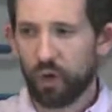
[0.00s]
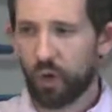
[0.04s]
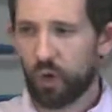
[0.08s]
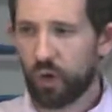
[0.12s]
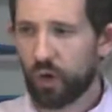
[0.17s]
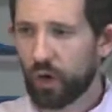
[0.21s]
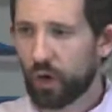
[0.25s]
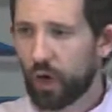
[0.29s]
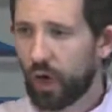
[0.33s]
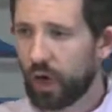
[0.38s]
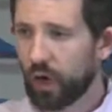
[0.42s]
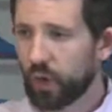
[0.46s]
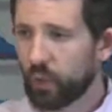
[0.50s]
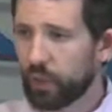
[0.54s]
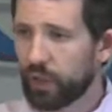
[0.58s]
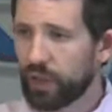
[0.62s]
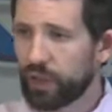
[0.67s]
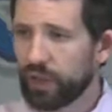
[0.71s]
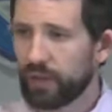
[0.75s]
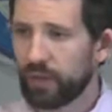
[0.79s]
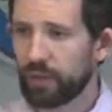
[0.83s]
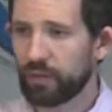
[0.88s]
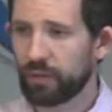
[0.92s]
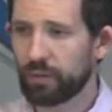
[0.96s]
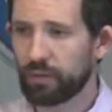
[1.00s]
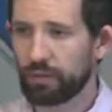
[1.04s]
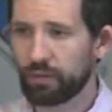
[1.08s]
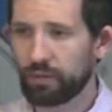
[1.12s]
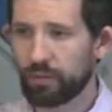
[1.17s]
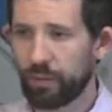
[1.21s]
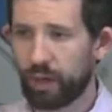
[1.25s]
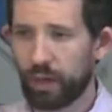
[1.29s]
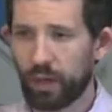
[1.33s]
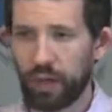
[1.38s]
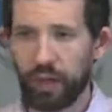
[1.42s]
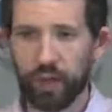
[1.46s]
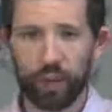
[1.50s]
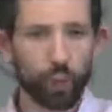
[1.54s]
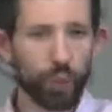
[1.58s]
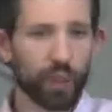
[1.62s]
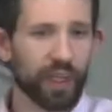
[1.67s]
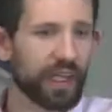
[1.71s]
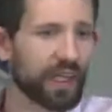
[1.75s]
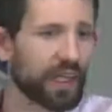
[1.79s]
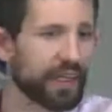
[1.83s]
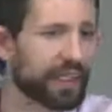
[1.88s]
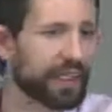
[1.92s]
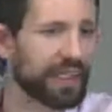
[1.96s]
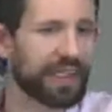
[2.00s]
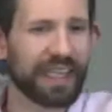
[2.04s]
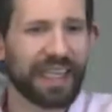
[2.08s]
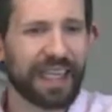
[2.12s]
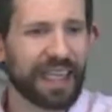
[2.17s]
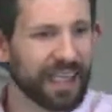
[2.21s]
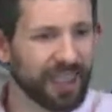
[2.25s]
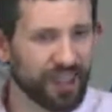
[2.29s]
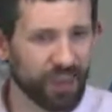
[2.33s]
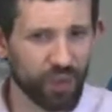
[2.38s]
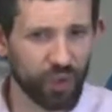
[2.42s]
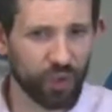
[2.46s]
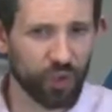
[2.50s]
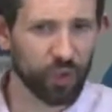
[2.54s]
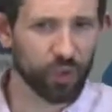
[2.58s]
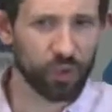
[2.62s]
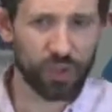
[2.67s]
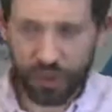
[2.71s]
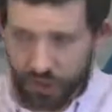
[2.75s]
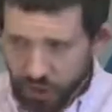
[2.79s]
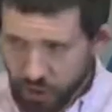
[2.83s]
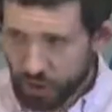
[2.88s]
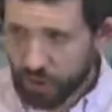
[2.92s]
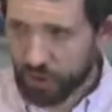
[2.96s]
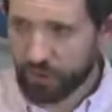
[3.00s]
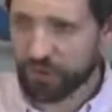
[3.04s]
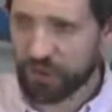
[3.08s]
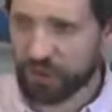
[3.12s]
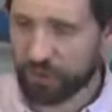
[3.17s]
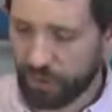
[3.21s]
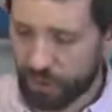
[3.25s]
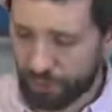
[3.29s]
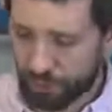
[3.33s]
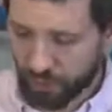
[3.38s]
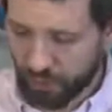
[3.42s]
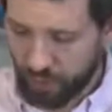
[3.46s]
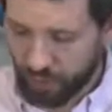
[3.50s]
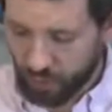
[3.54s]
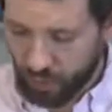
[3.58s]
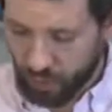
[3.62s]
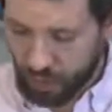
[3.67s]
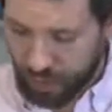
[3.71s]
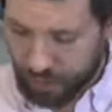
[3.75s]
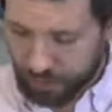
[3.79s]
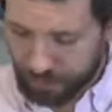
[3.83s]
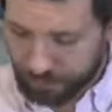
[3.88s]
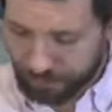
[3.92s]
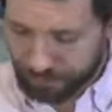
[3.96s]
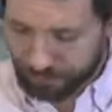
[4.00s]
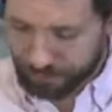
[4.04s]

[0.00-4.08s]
Or are we a wicked king who deserves to be put away?